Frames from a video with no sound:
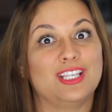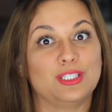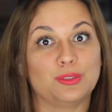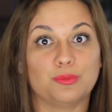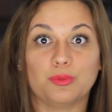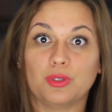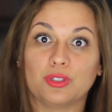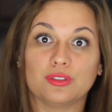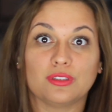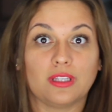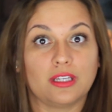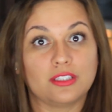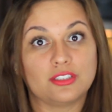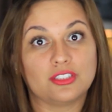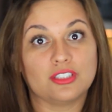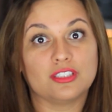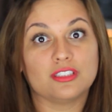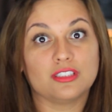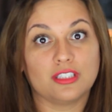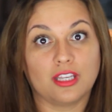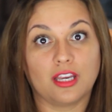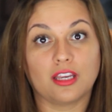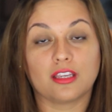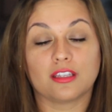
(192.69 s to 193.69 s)
it smells like
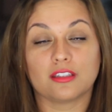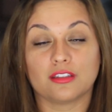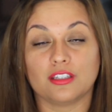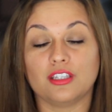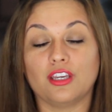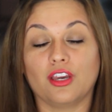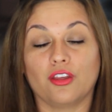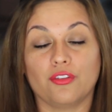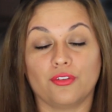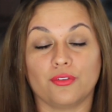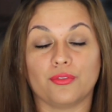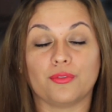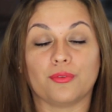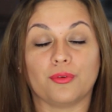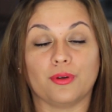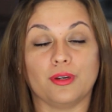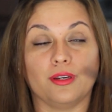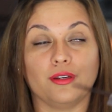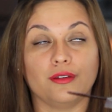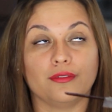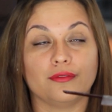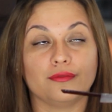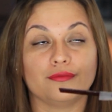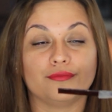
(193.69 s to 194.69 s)
just like the other
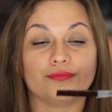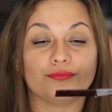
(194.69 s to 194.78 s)
three.